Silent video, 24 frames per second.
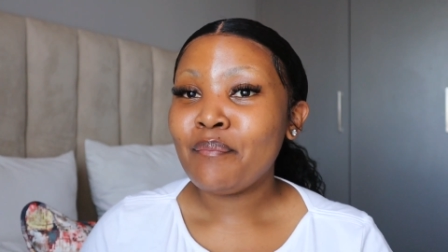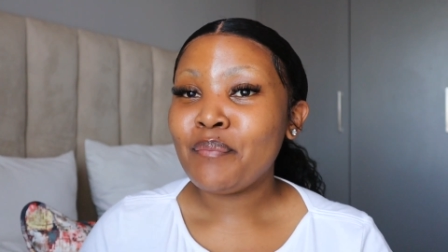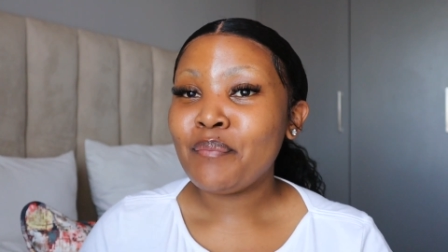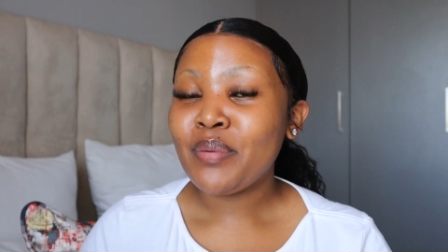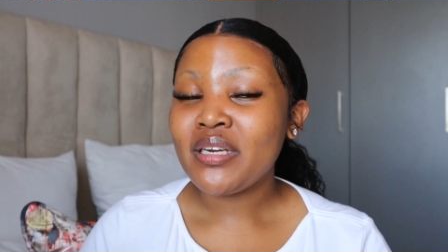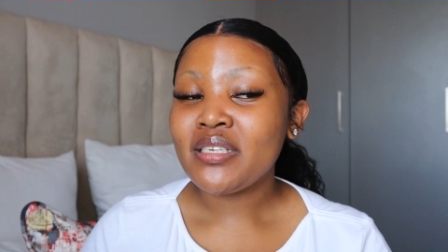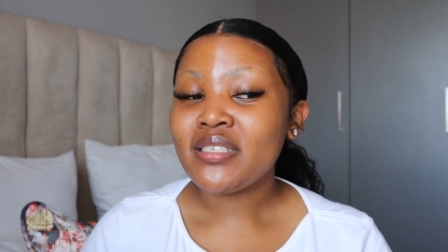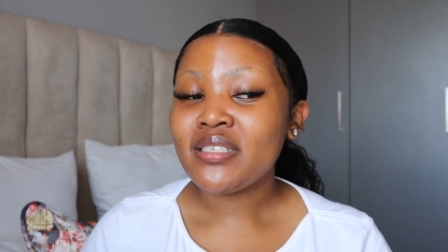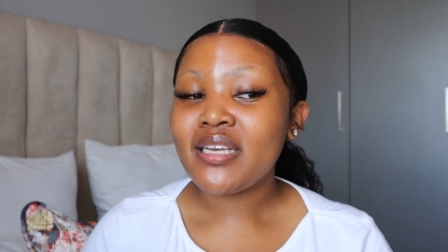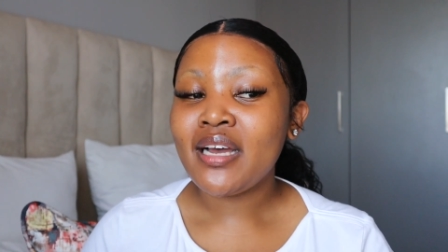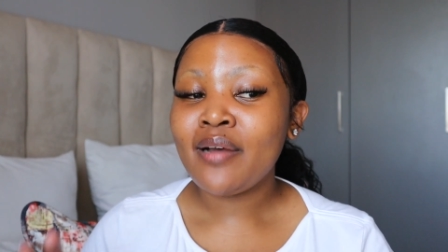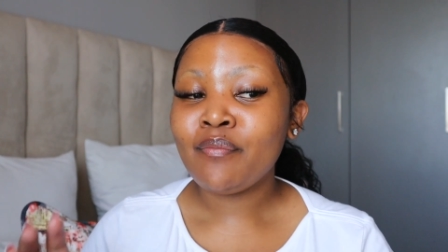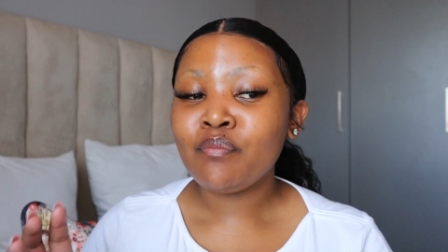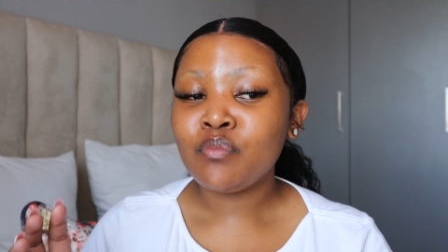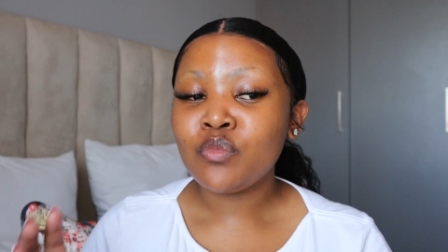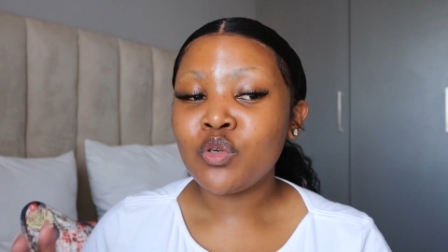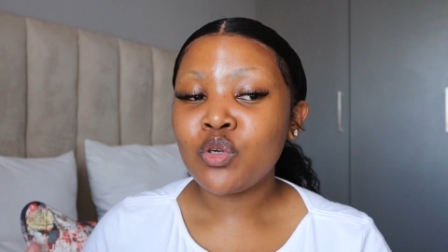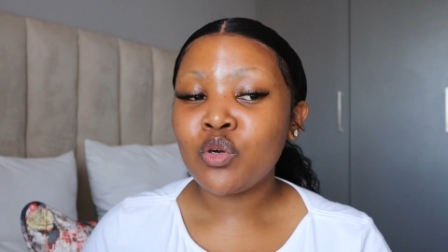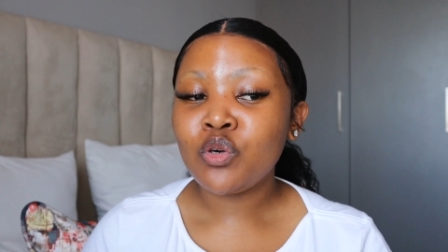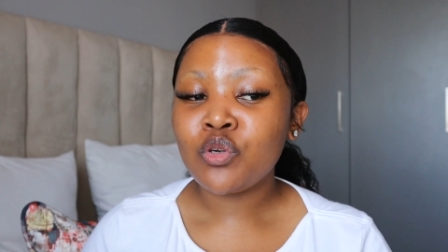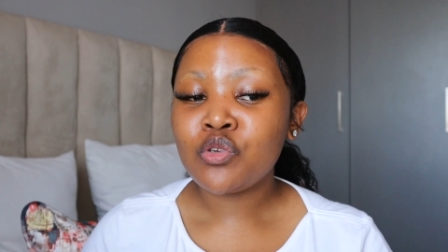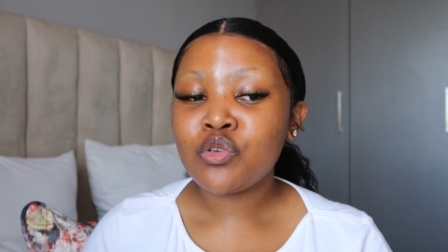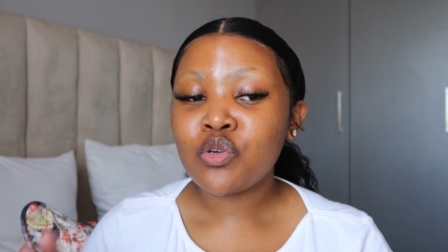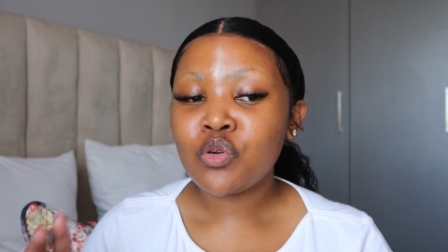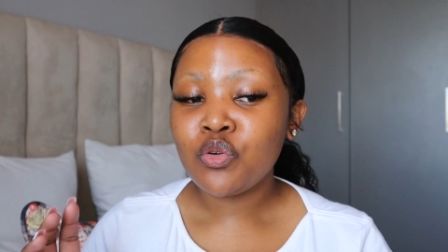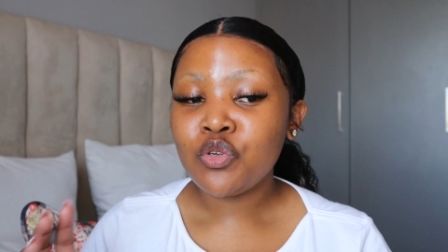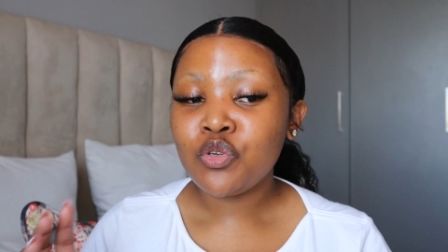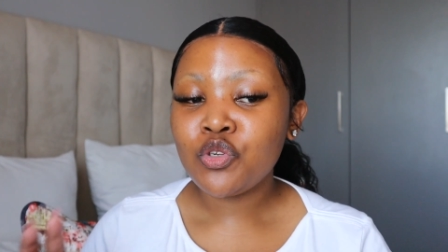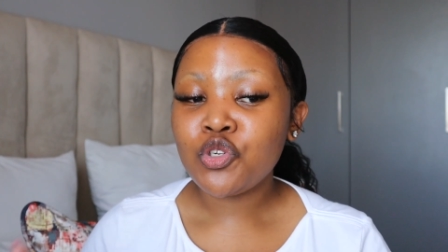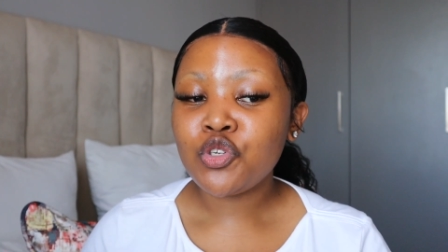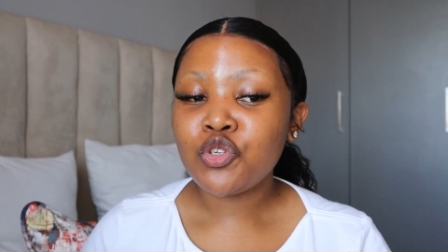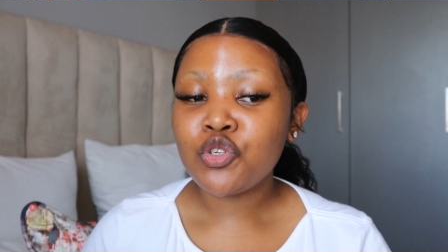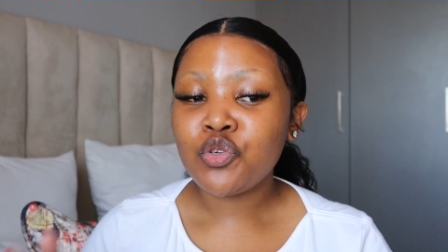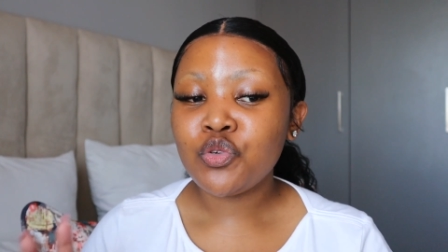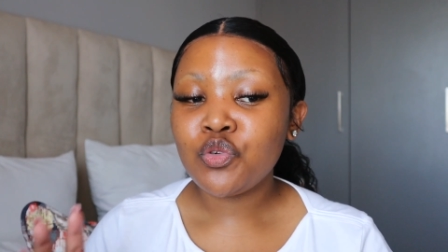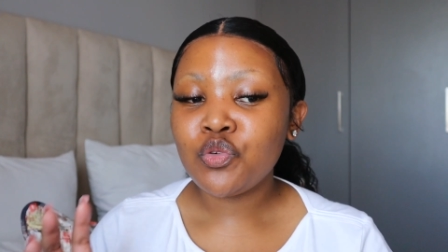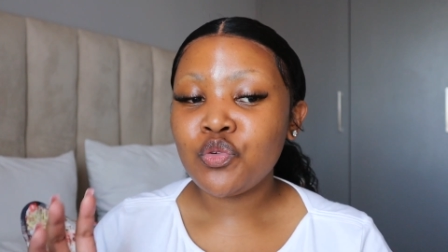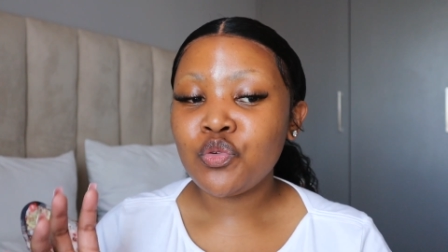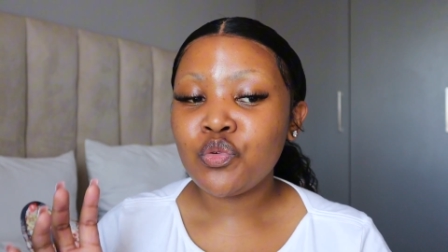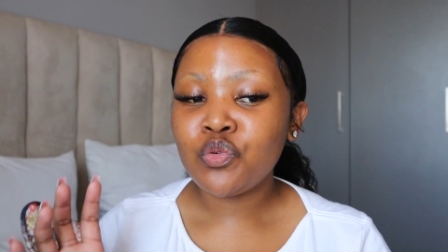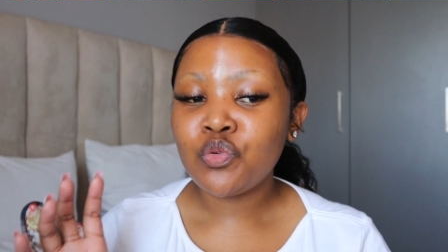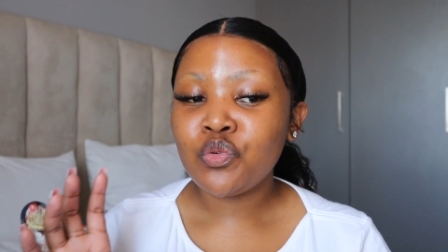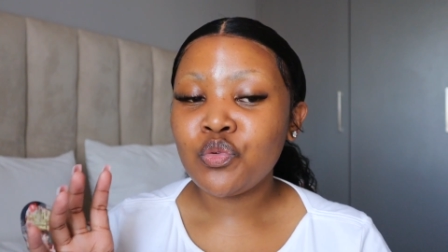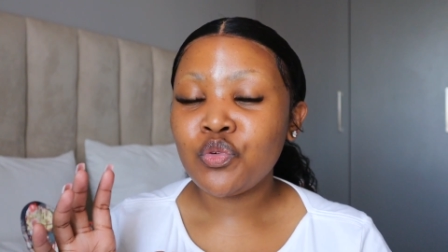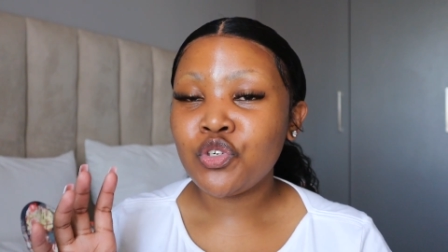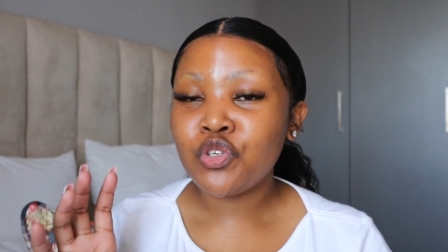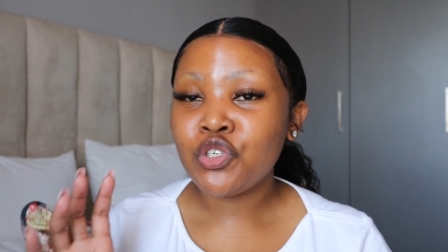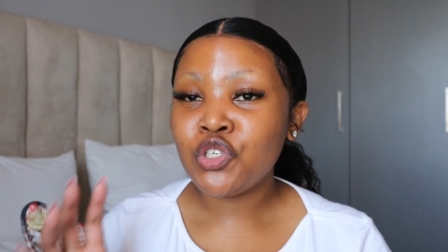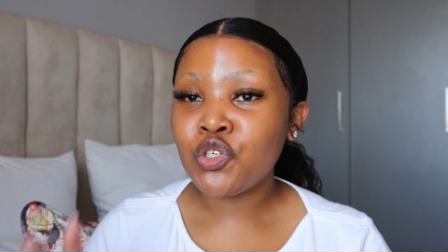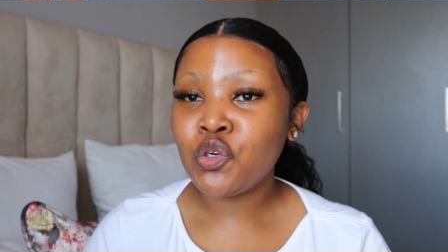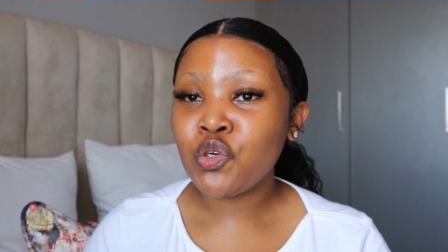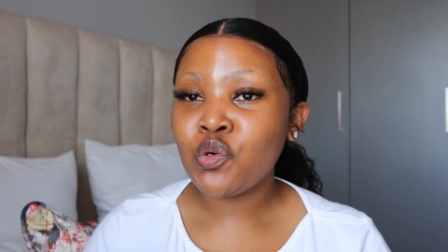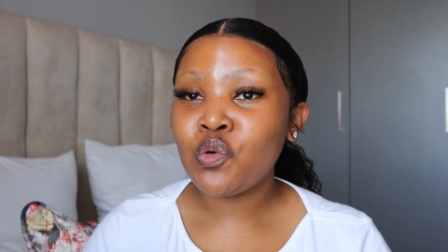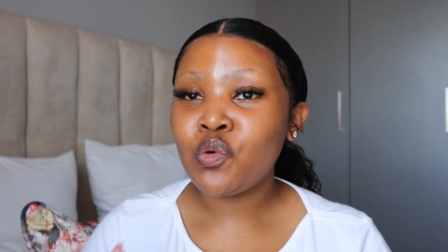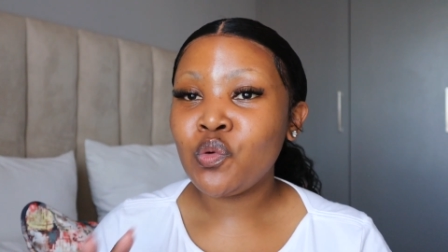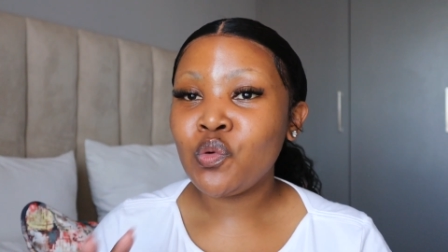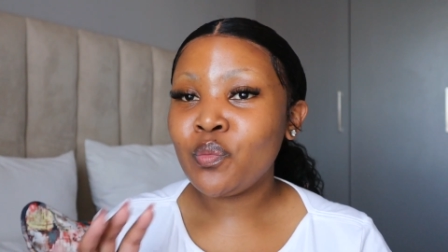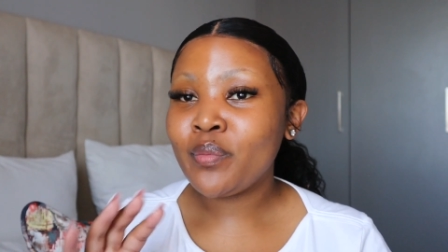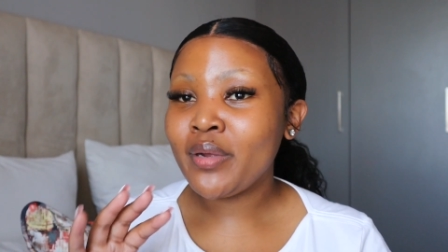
But I'm not going to show